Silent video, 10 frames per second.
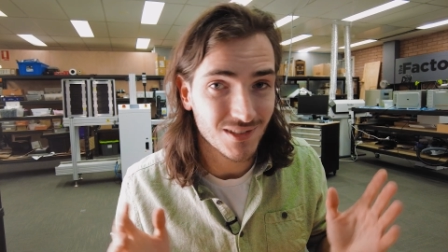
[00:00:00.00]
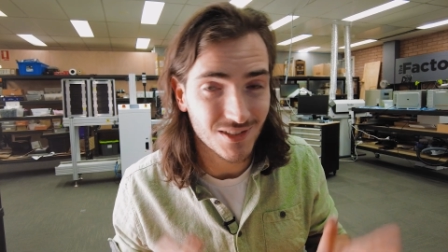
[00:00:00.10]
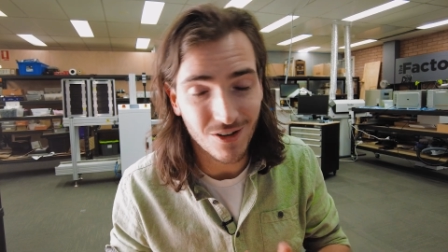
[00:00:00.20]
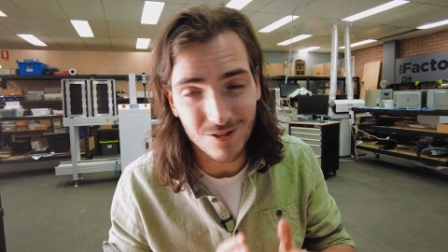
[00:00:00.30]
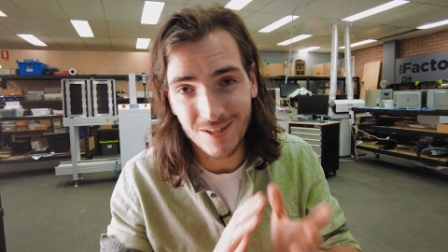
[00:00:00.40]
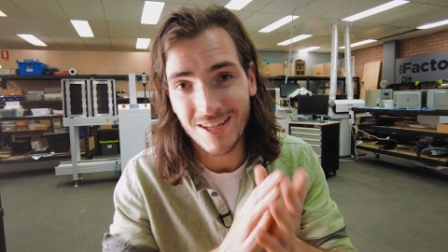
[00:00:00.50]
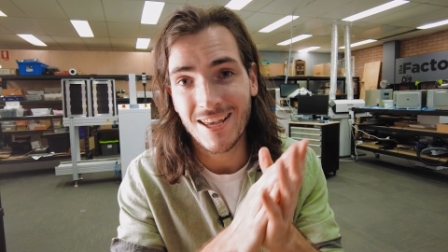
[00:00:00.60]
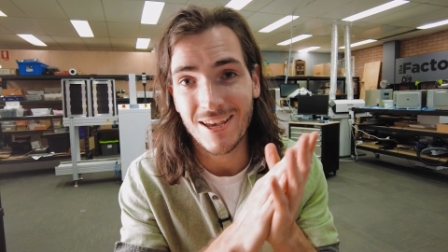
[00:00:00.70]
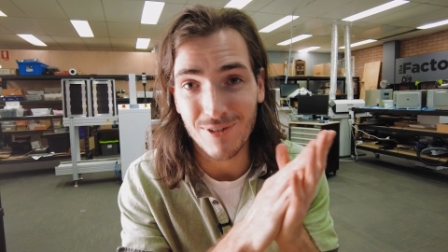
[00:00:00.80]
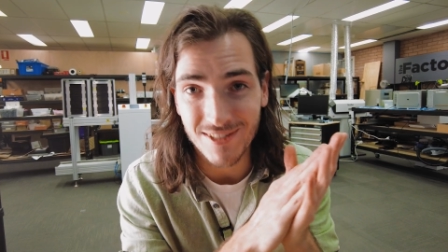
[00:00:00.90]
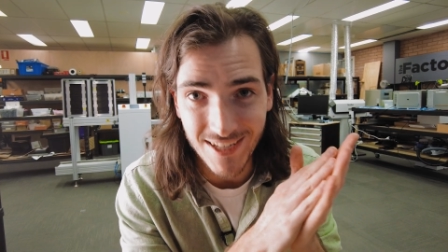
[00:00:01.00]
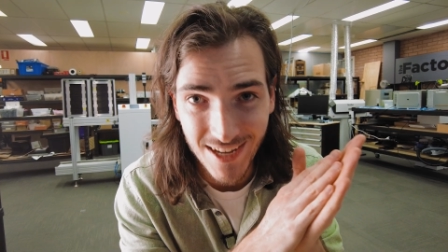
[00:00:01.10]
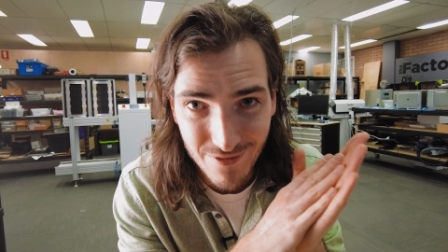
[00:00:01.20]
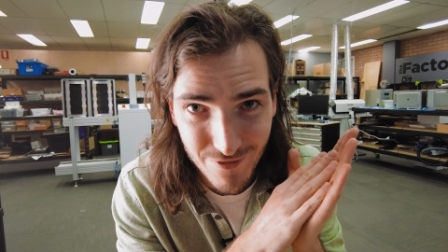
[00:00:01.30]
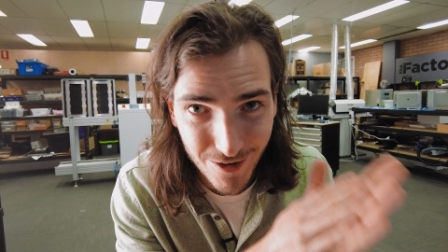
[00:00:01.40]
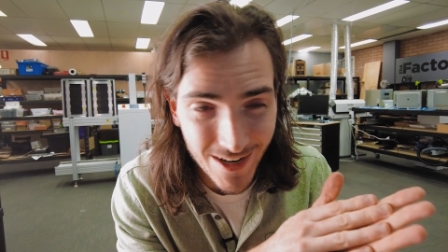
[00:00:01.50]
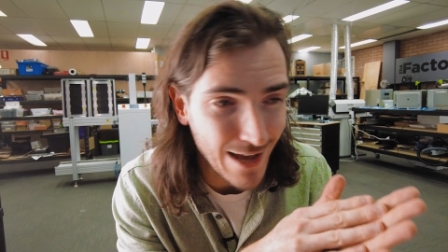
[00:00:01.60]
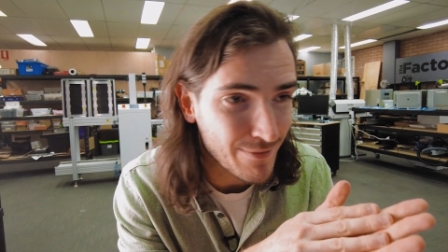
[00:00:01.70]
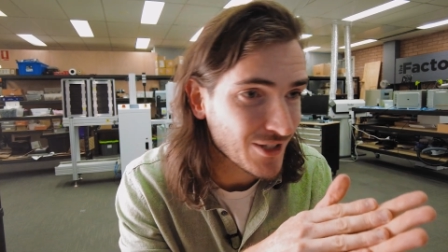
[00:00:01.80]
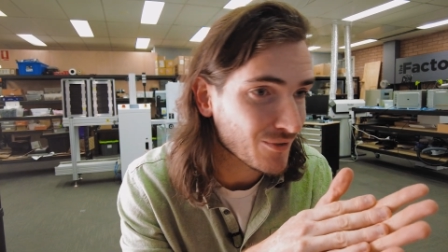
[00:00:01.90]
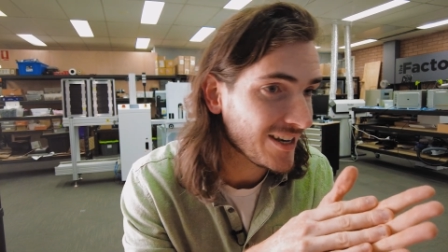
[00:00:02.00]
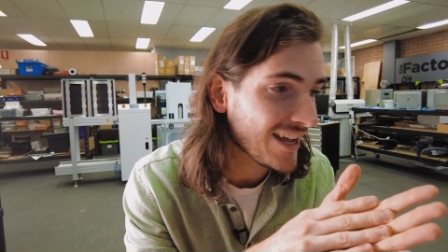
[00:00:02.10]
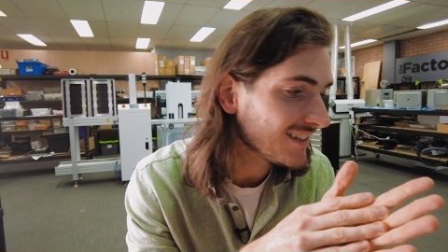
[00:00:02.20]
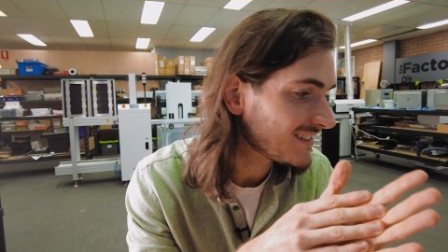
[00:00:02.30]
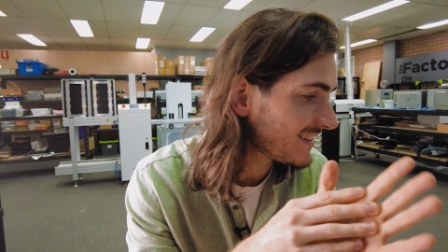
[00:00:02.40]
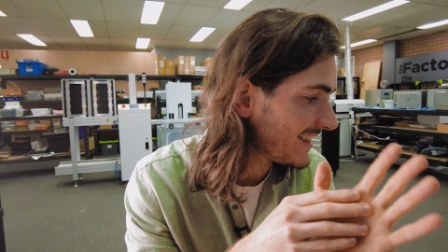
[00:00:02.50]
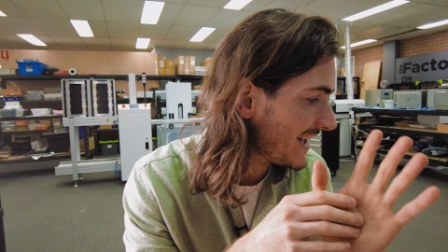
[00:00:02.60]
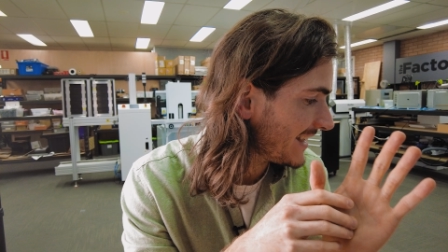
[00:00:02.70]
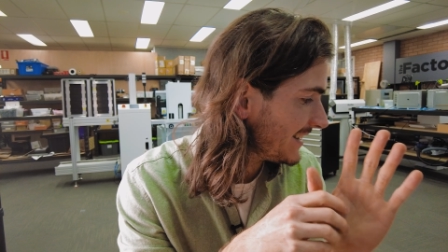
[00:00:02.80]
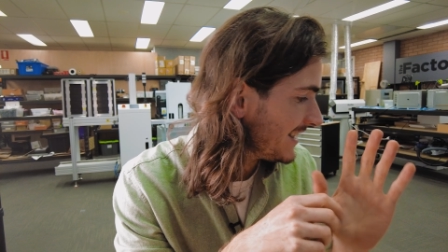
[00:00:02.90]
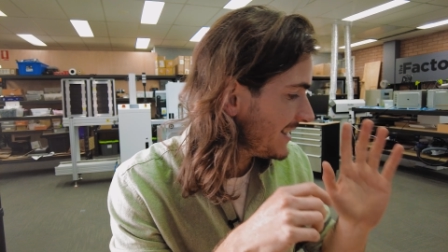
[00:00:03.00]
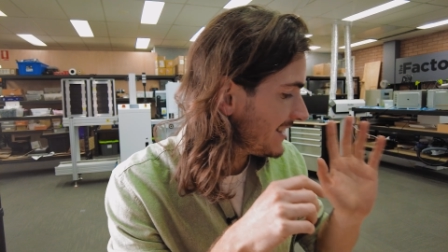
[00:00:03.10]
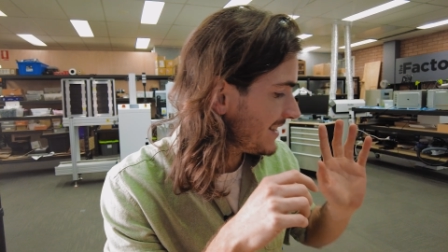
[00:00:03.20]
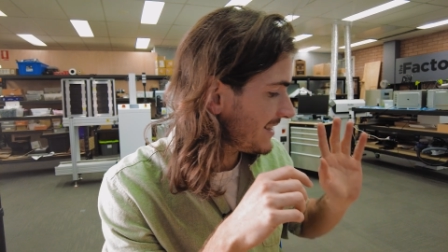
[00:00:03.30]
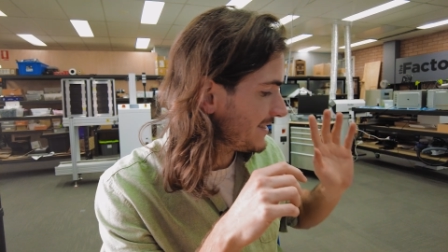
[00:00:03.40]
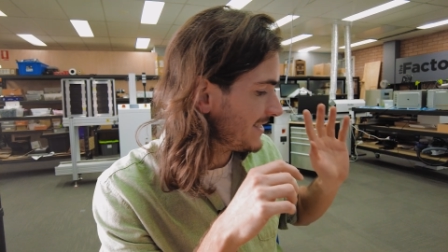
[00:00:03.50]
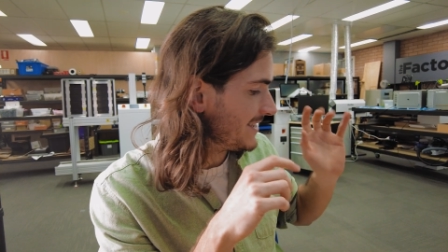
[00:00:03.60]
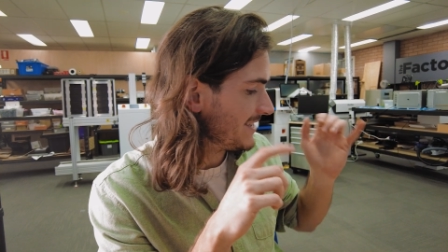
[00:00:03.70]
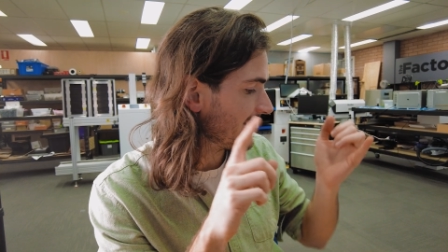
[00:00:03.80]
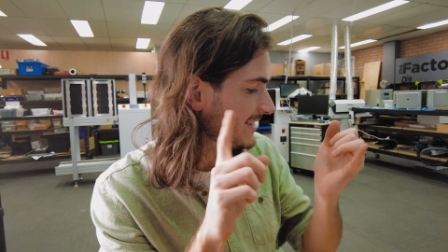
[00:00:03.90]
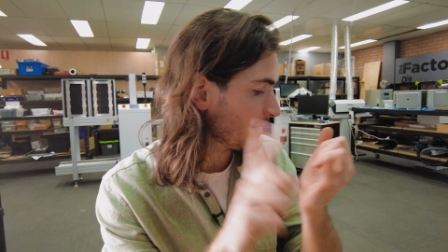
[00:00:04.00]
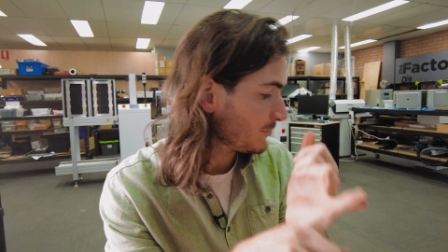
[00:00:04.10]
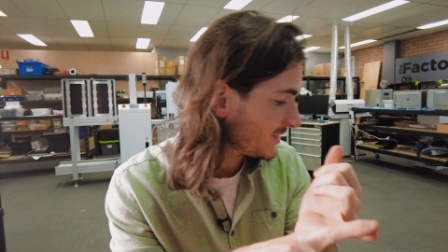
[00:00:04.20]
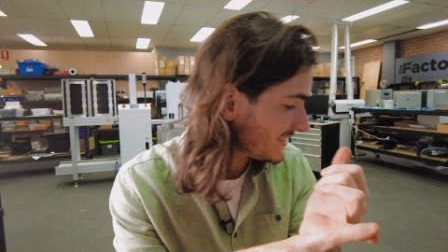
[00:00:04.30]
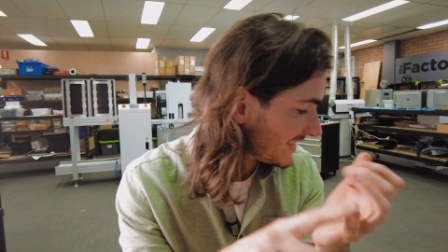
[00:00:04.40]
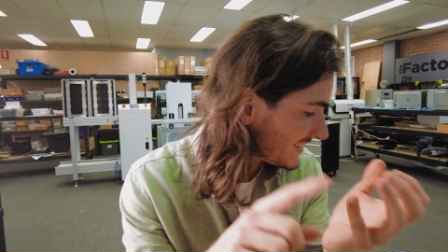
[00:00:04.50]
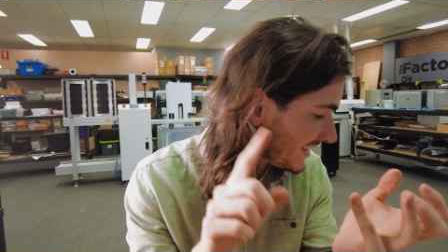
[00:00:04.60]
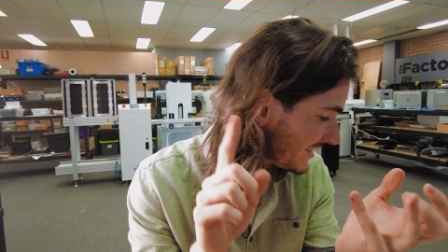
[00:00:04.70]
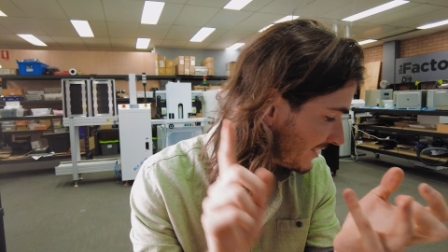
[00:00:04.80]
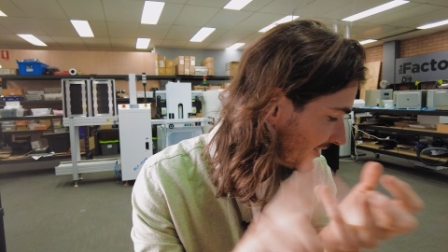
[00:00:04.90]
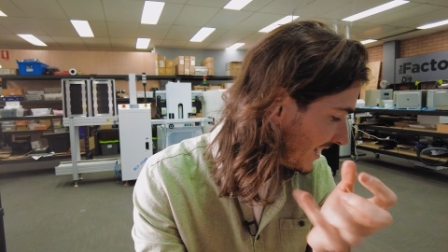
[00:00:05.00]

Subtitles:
So once again, very happy to announce that the temperature sensor, the